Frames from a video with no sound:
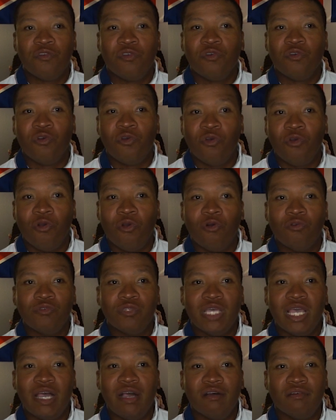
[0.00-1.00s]
your
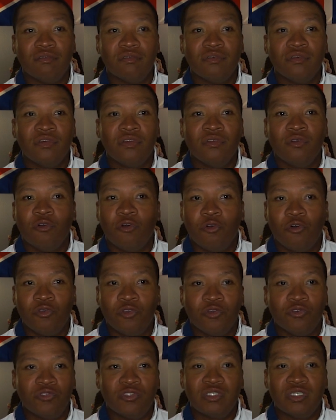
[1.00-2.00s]
hometown or
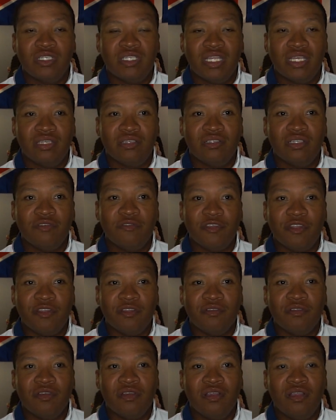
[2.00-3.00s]
your city that you live in.
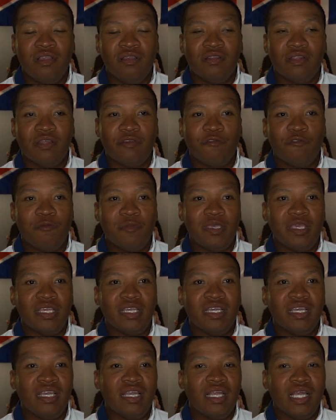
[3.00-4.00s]
Like for me,
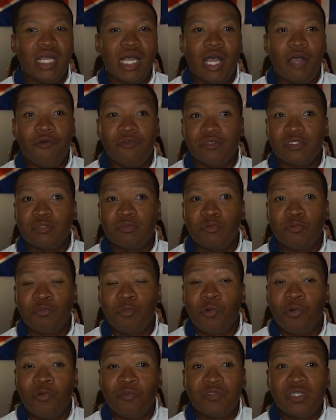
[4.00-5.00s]
I want to explore
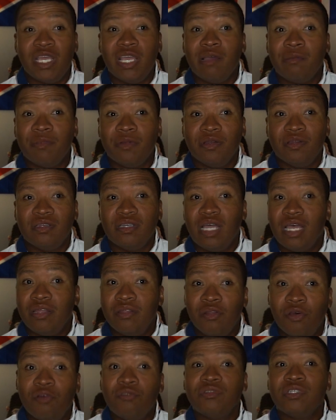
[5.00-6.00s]
more of Tampa. I
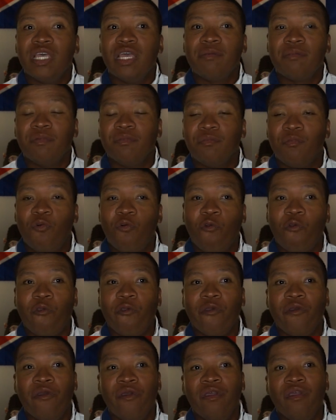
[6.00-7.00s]
know Tampa
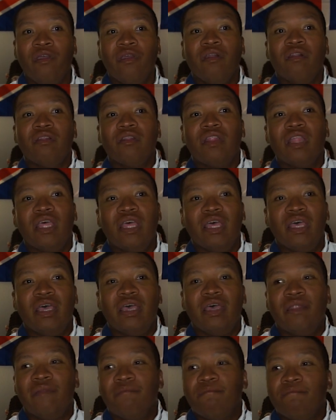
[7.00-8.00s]
more
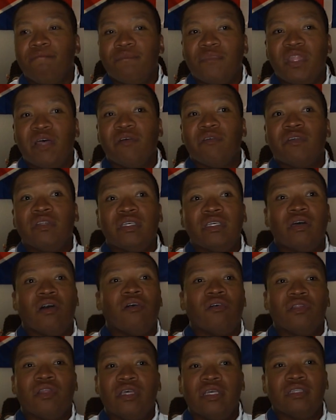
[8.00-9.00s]
than not really
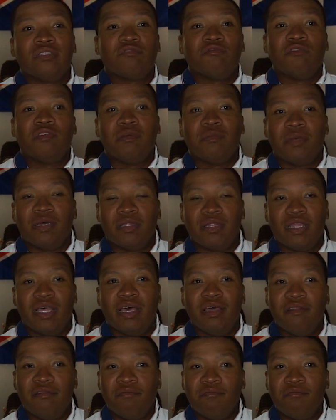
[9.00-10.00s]
all the history about
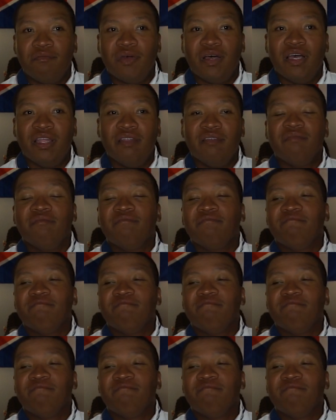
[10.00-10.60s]
that, but